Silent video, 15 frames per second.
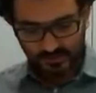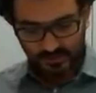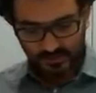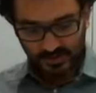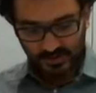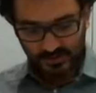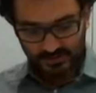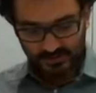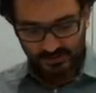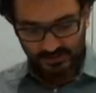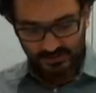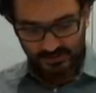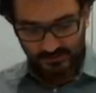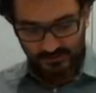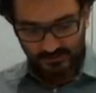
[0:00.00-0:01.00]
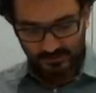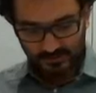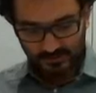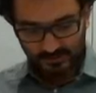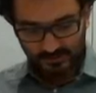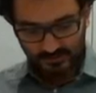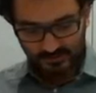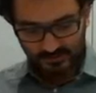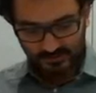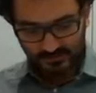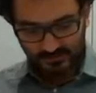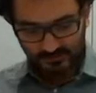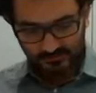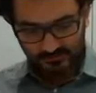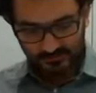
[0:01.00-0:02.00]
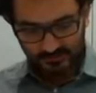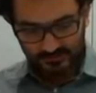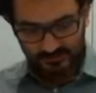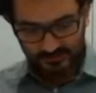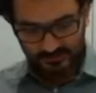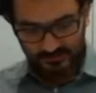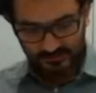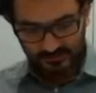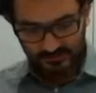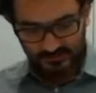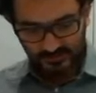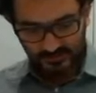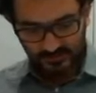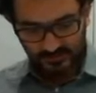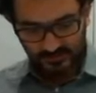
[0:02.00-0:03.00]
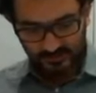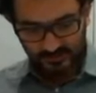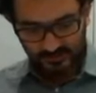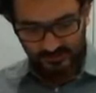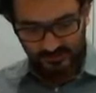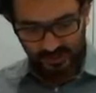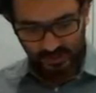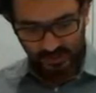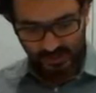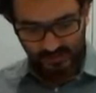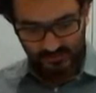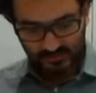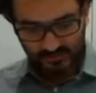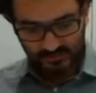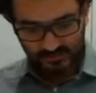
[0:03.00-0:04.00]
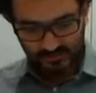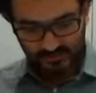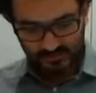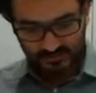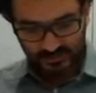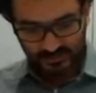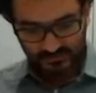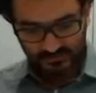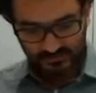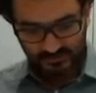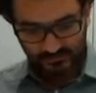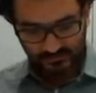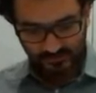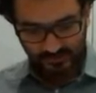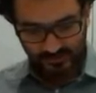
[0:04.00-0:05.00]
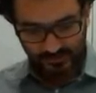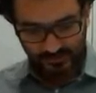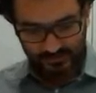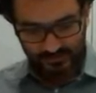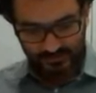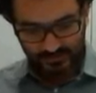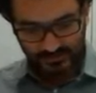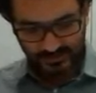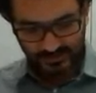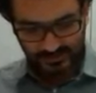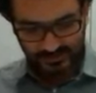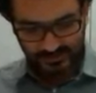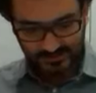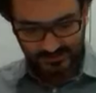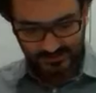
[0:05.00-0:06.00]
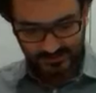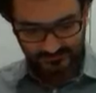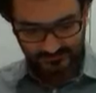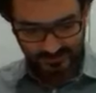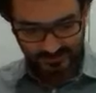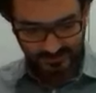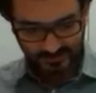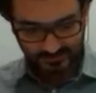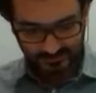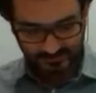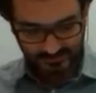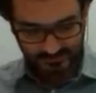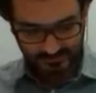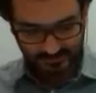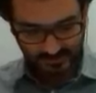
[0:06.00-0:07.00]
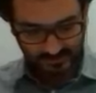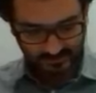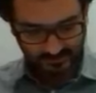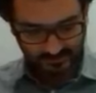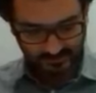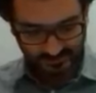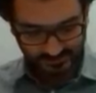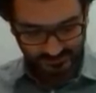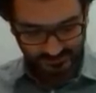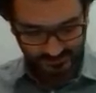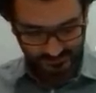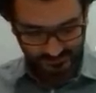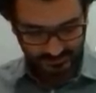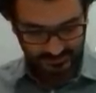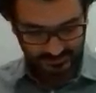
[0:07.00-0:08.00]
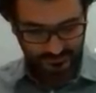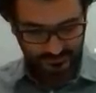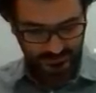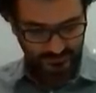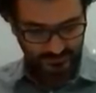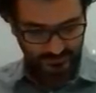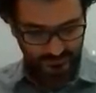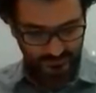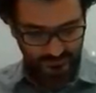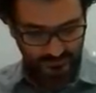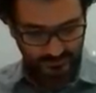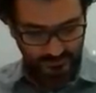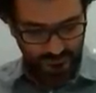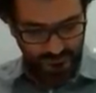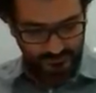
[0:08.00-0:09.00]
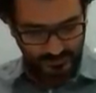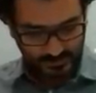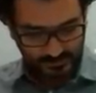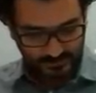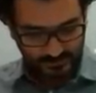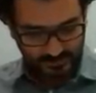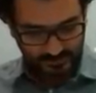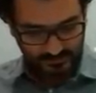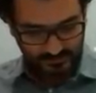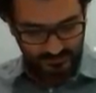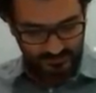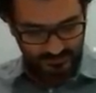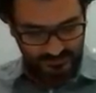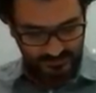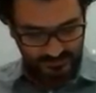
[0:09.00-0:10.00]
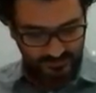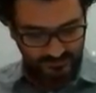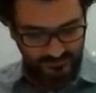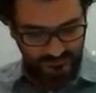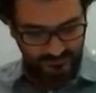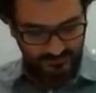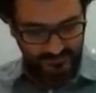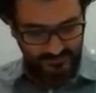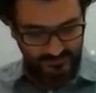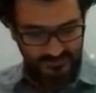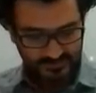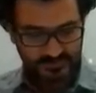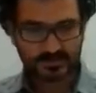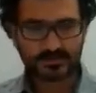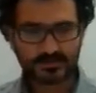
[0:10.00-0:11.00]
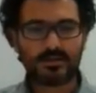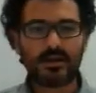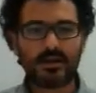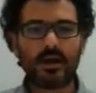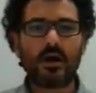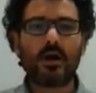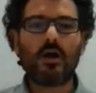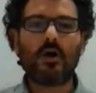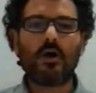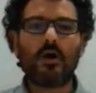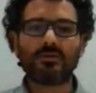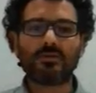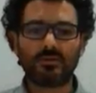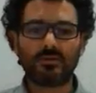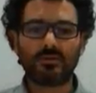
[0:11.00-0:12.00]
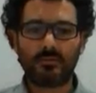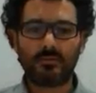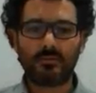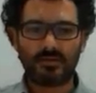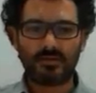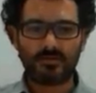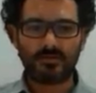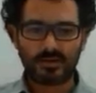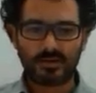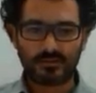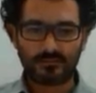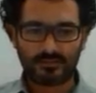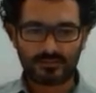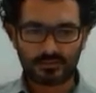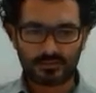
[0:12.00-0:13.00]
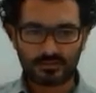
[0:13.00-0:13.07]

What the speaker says: And this can be written as investment equal to household saving plus taxes minus government expenditure. But this difference is also can be interpreted